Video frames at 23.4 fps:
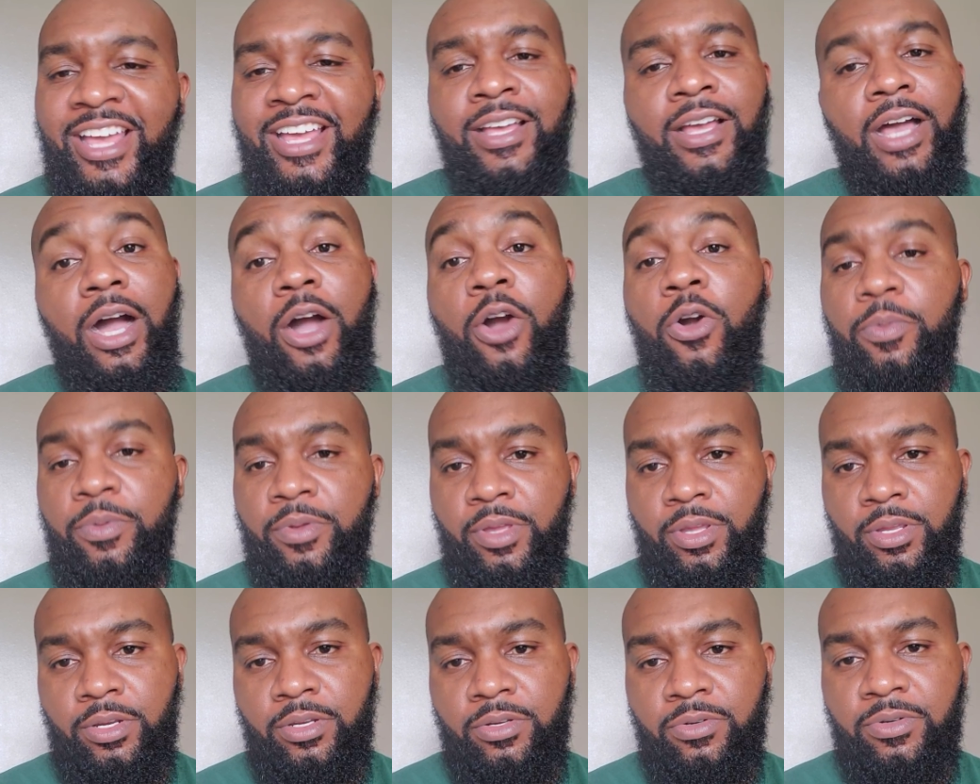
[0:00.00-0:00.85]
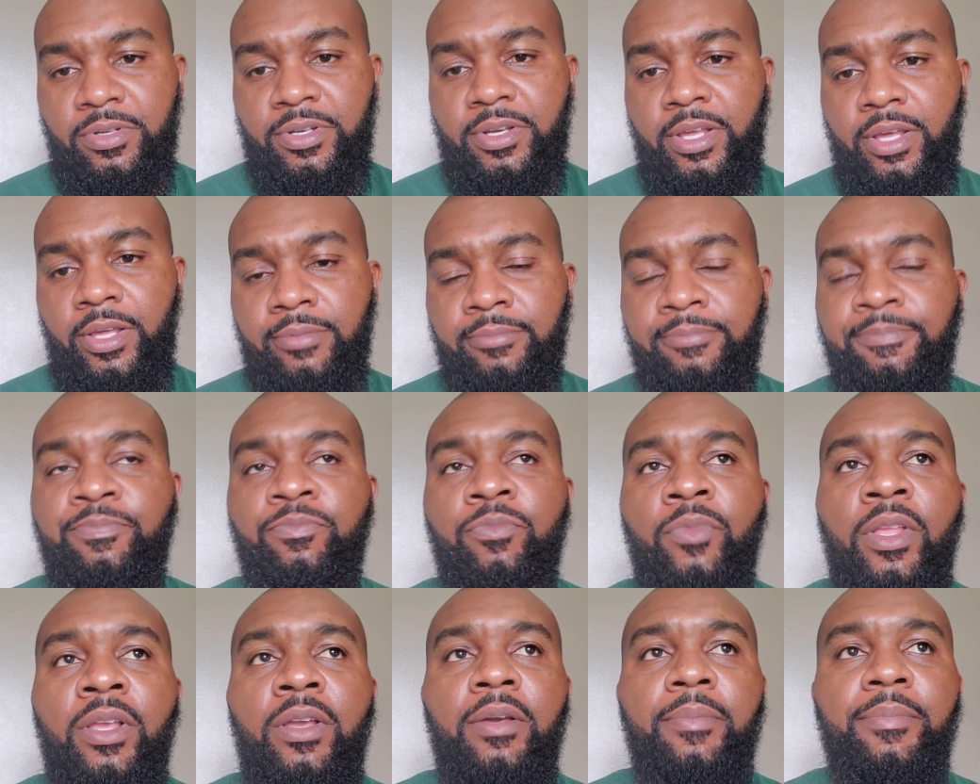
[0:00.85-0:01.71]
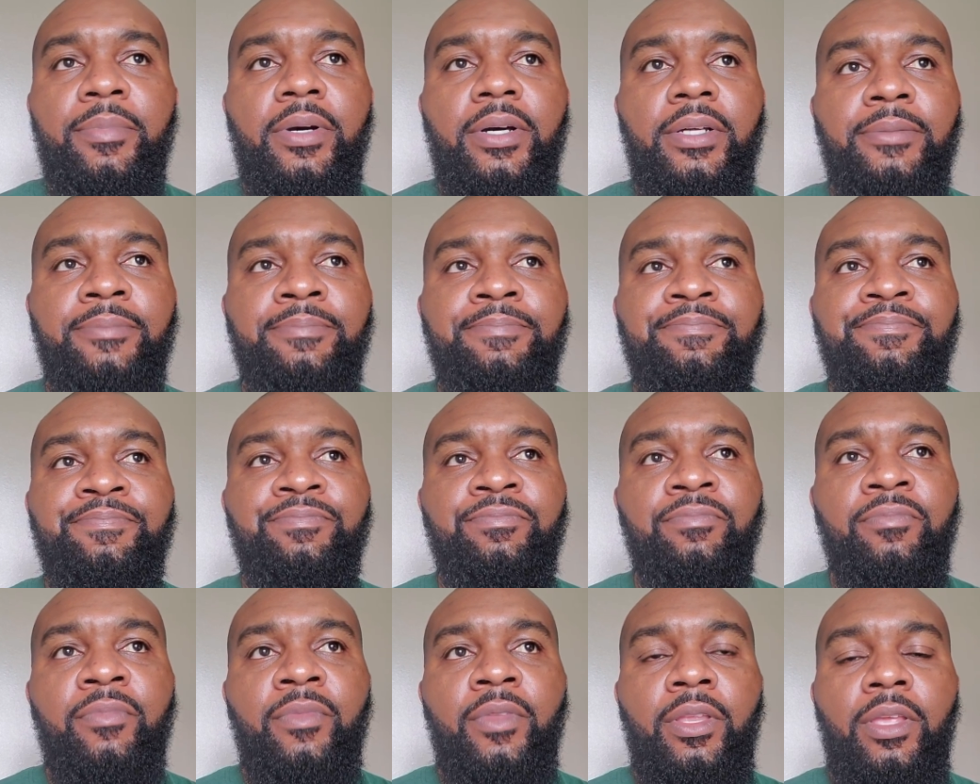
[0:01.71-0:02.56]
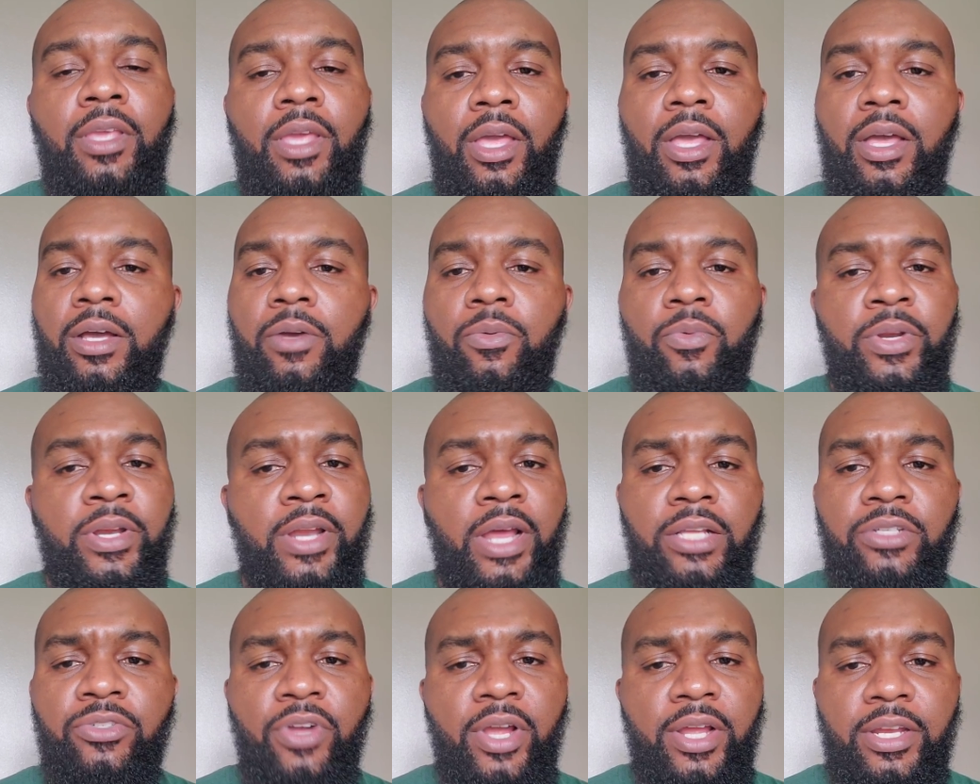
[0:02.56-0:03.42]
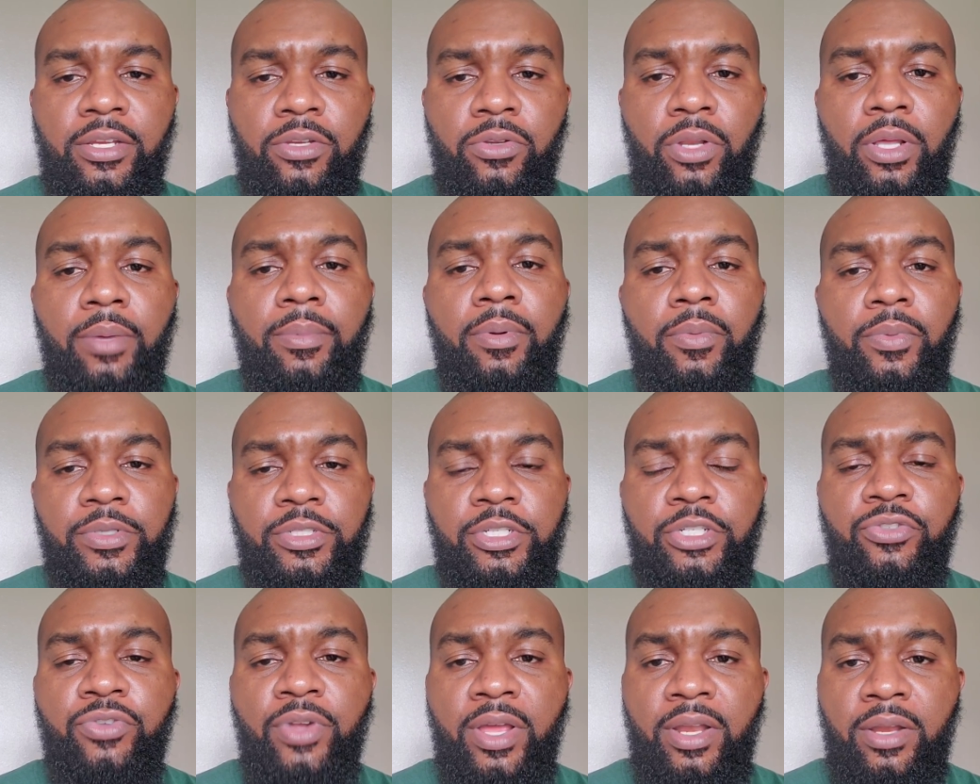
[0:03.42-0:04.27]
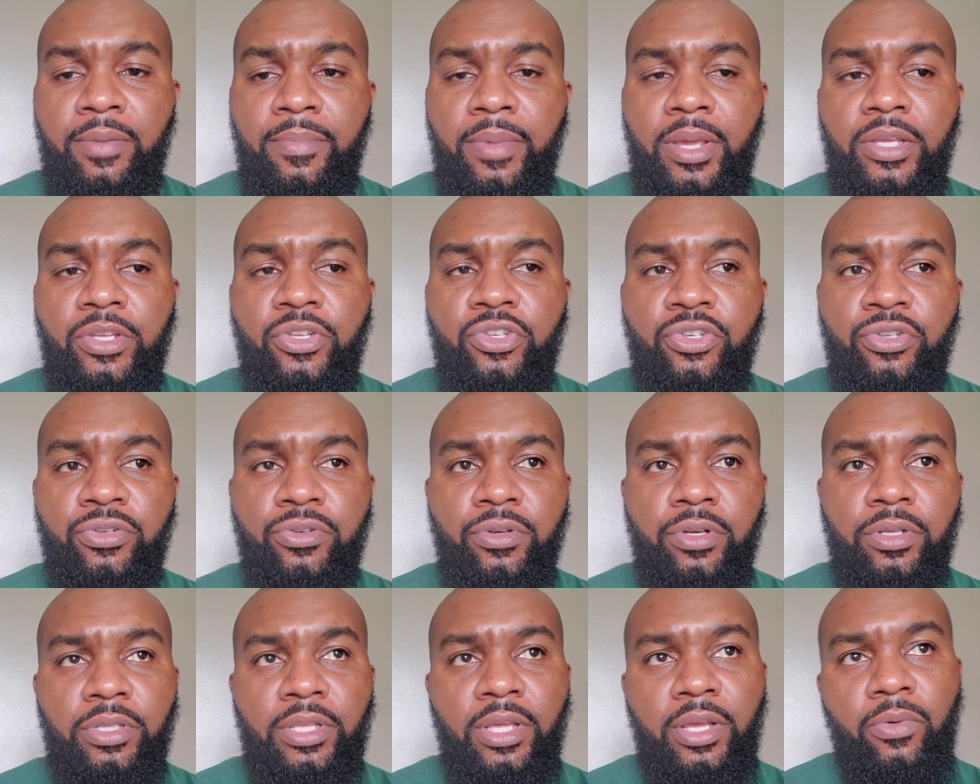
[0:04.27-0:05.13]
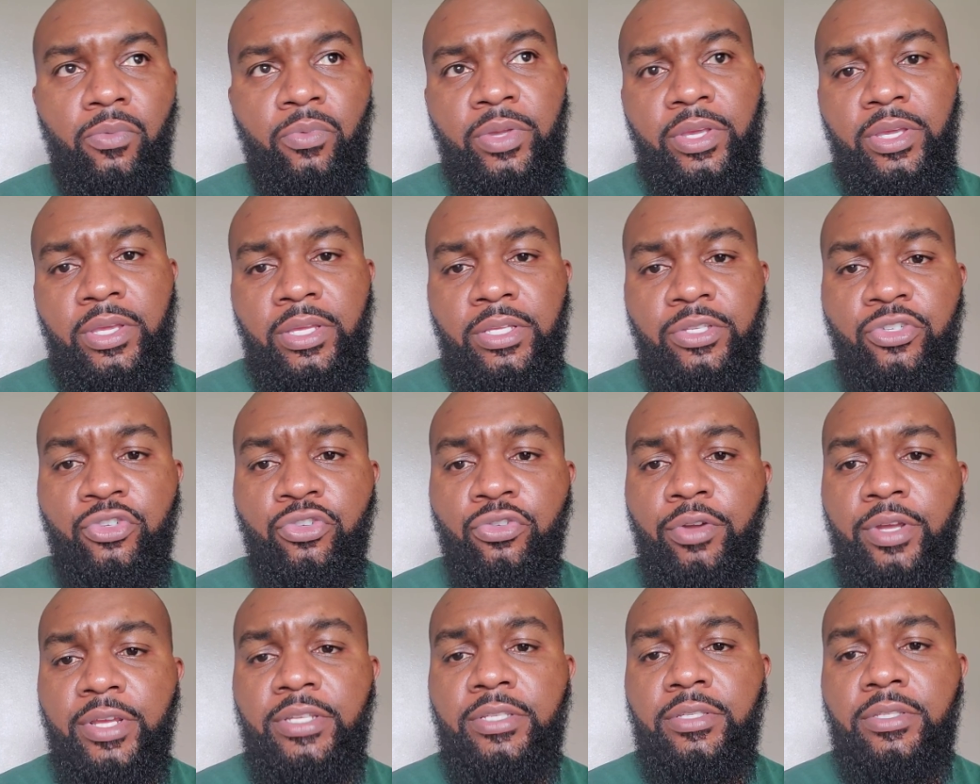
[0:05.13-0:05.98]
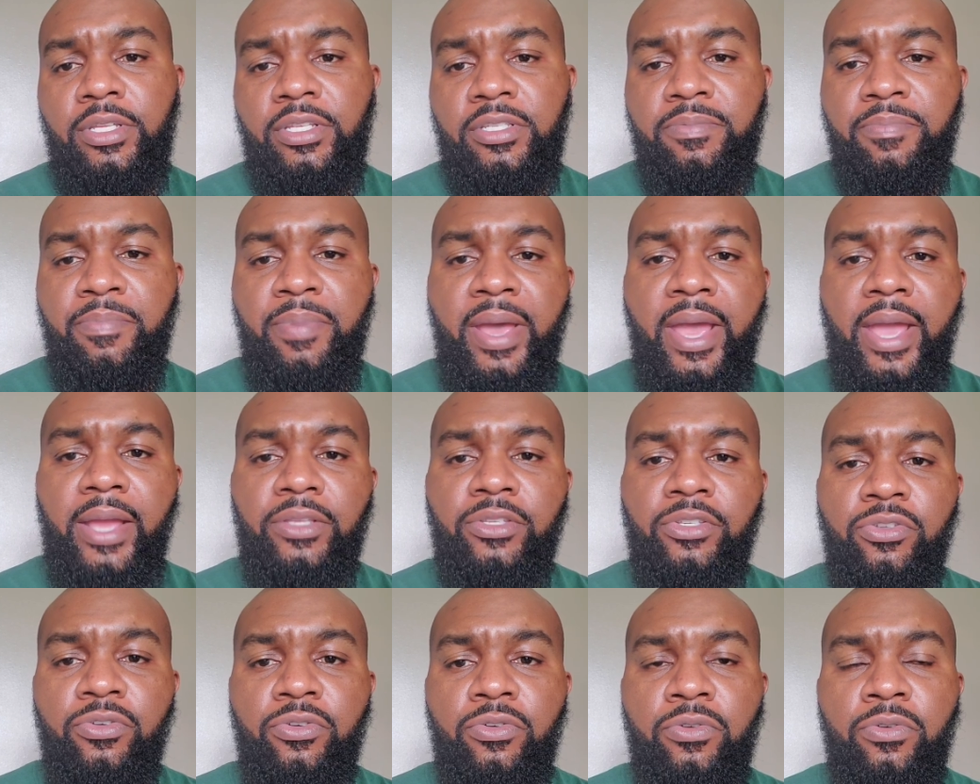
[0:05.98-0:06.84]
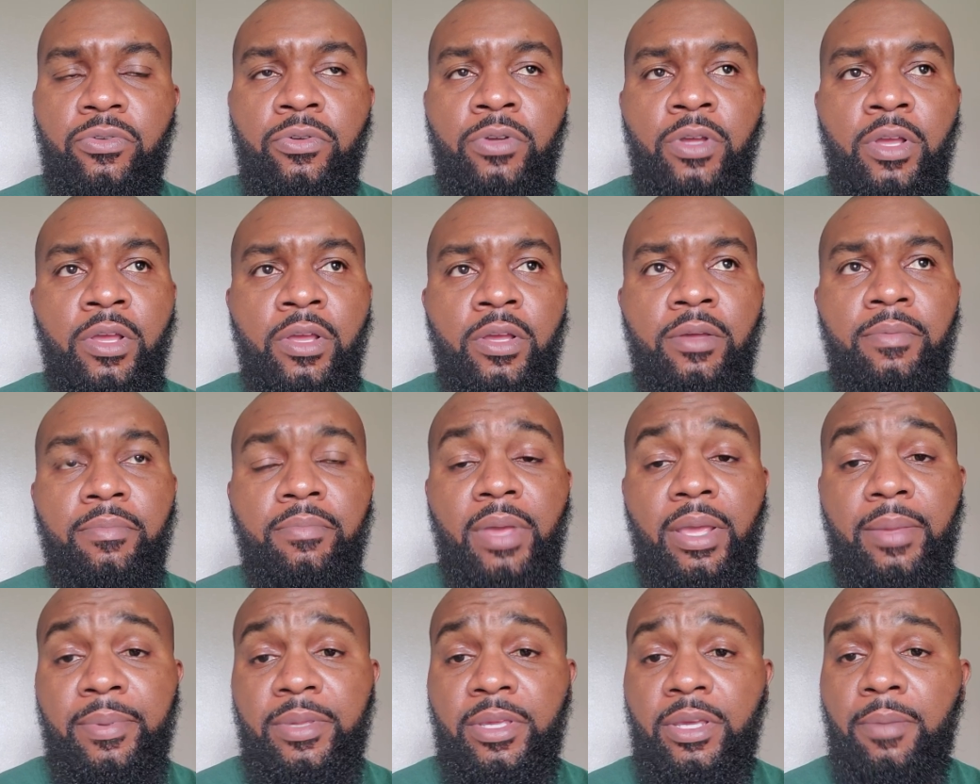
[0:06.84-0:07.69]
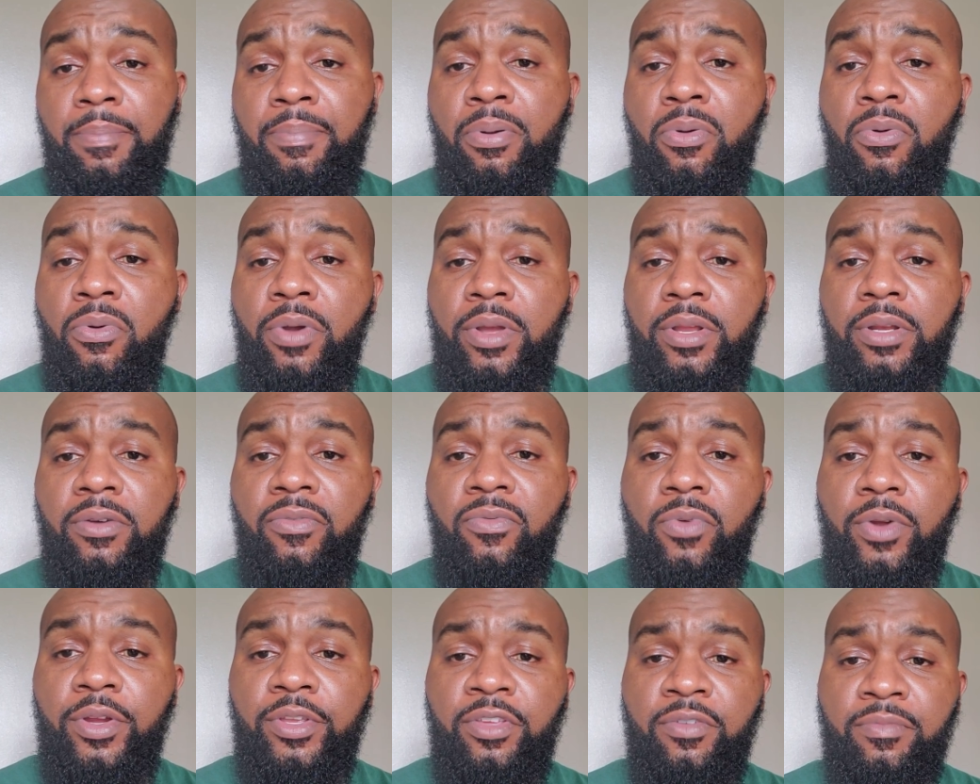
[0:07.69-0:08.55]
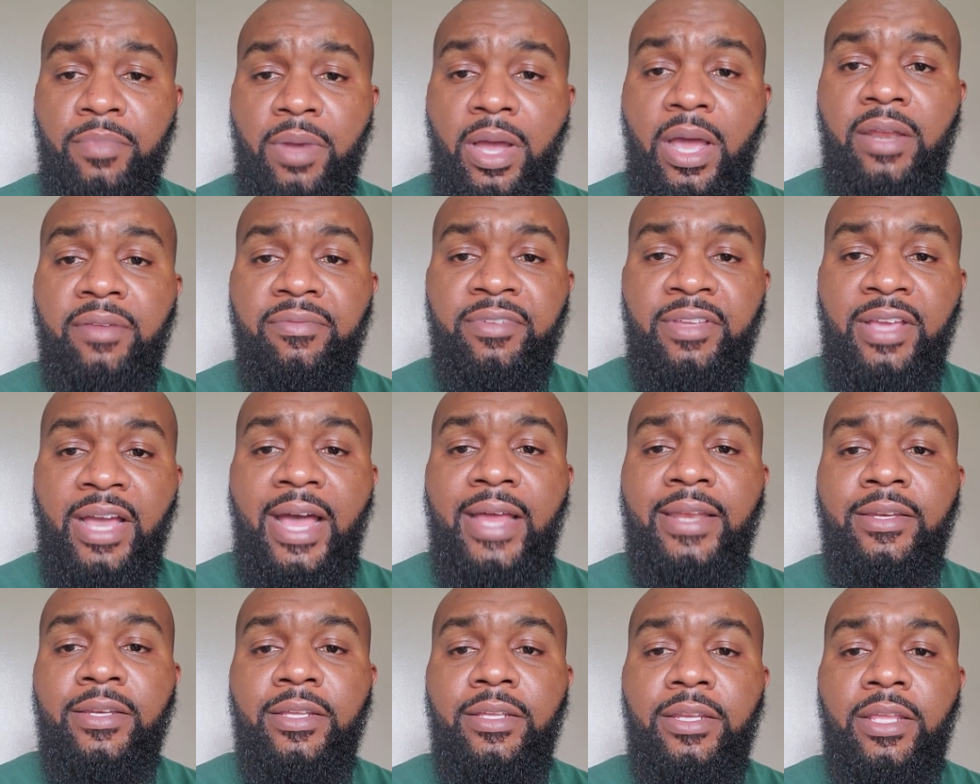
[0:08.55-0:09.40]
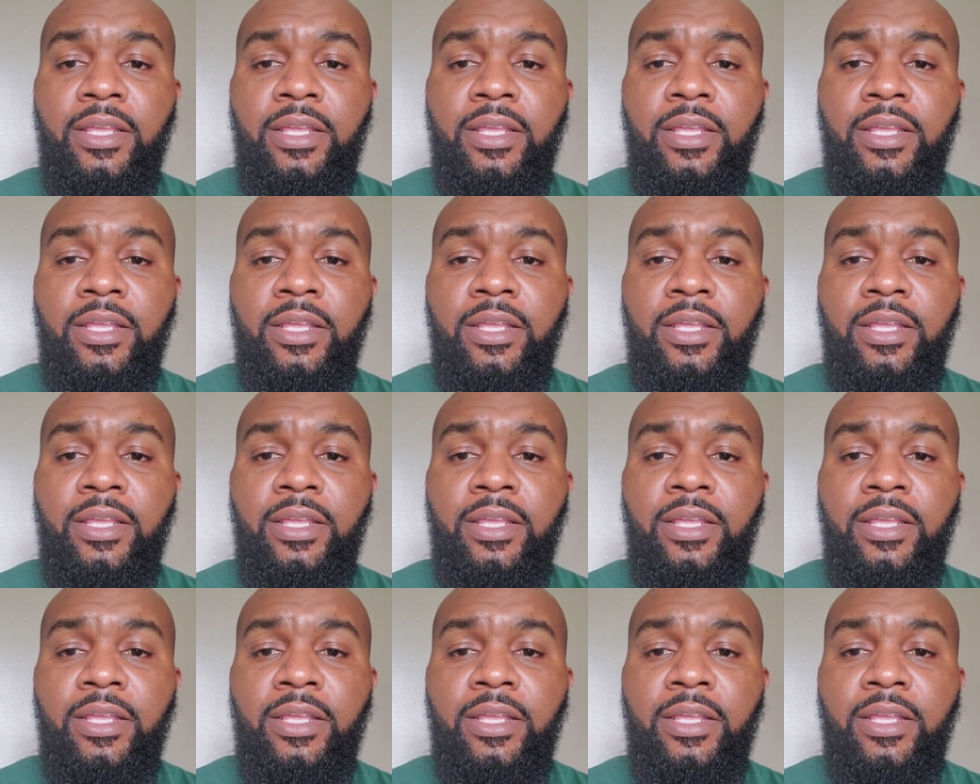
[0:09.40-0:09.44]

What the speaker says: I hope you ain't doing that. But yeah, we're not trying to do that, but we're just trying to make sure that we can trace this back to maybe a point of where you might have gotten it.